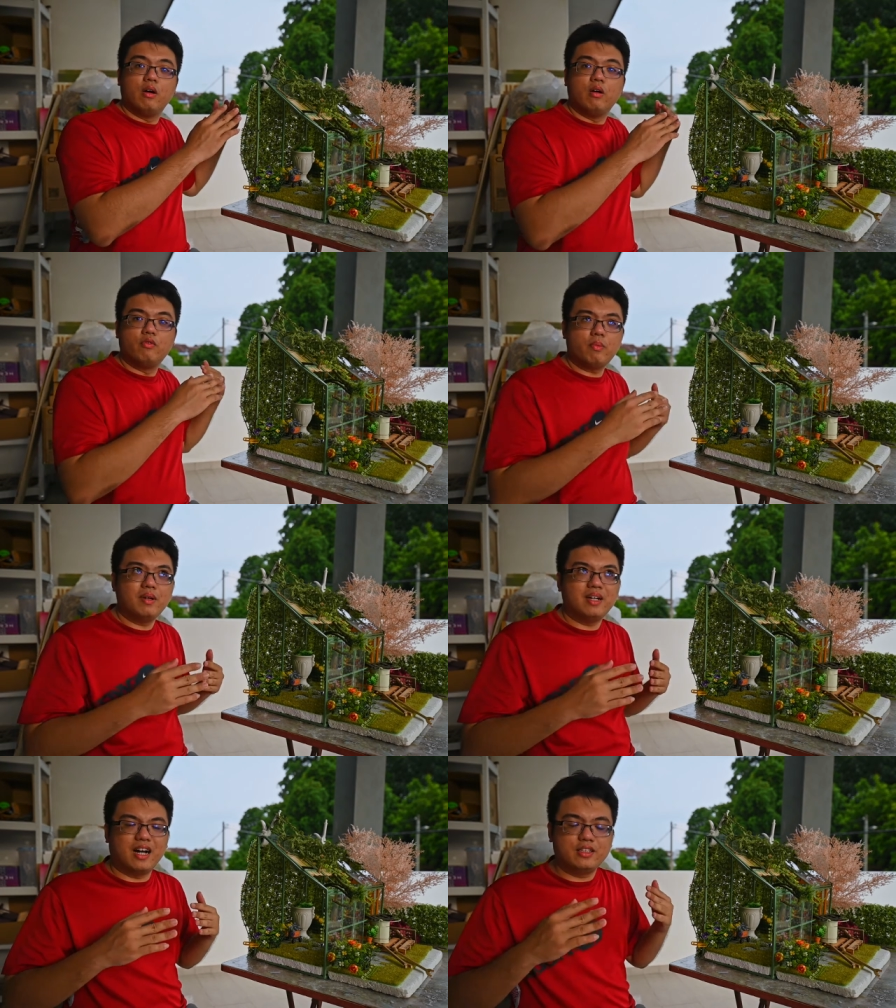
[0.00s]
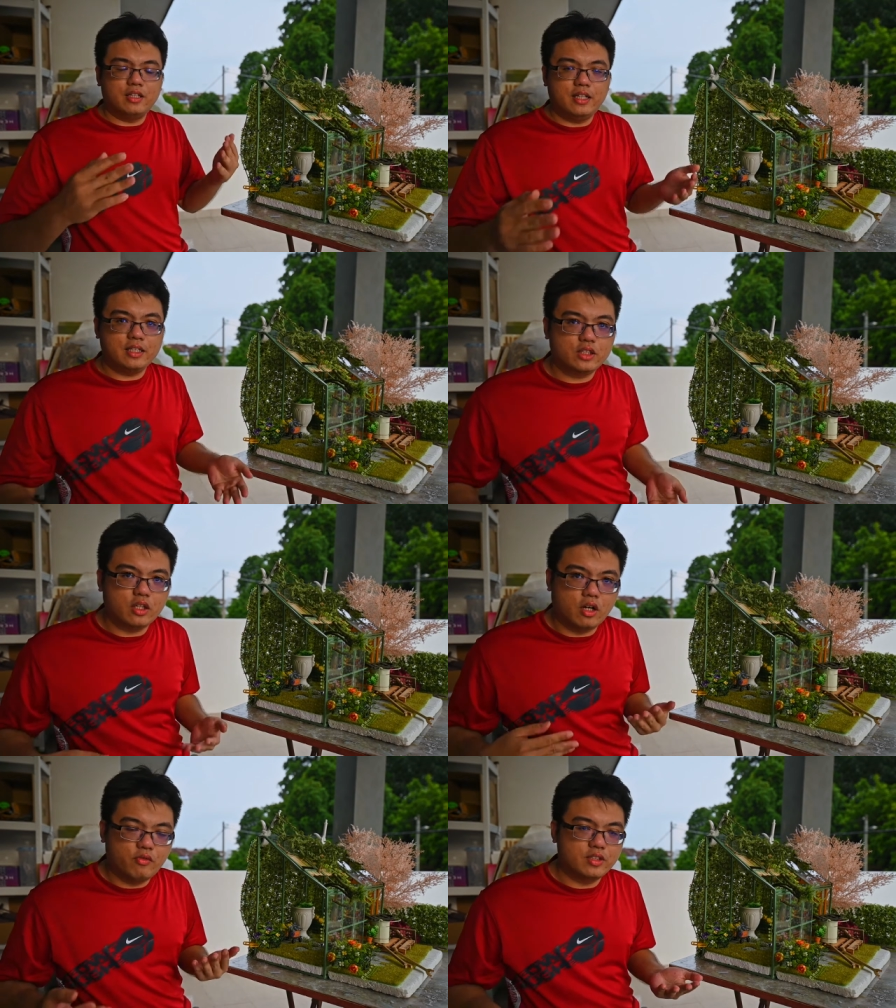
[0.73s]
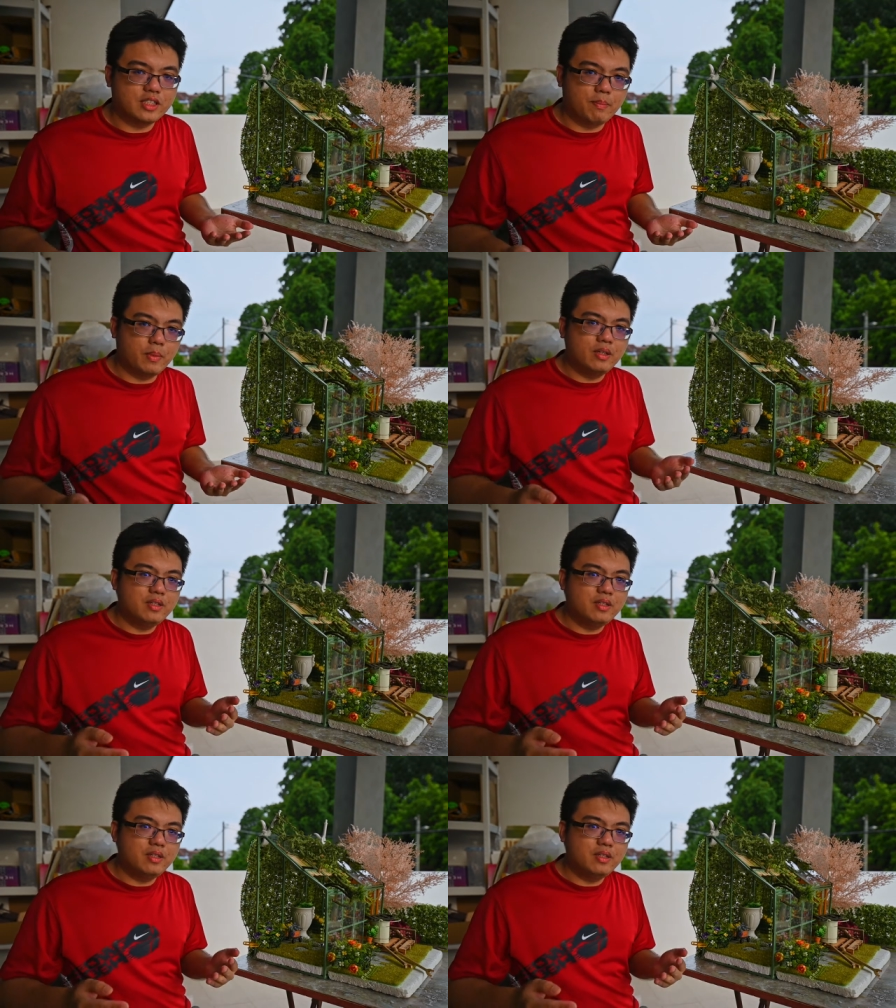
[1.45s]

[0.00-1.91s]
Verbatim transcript: from a gardening store, for example,